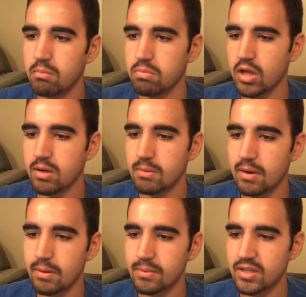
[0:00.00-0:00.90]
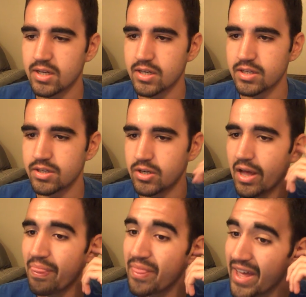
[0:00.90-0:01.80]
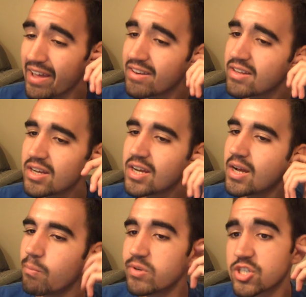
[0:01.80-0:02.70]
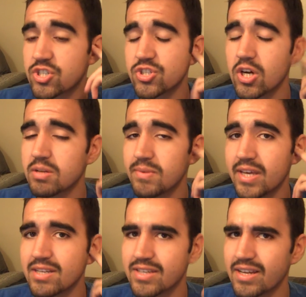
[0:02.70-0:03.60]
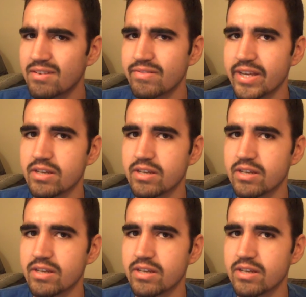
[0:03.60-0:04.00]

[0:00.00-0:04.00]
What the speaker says: blah blah blah blah, and then what struck me as kind of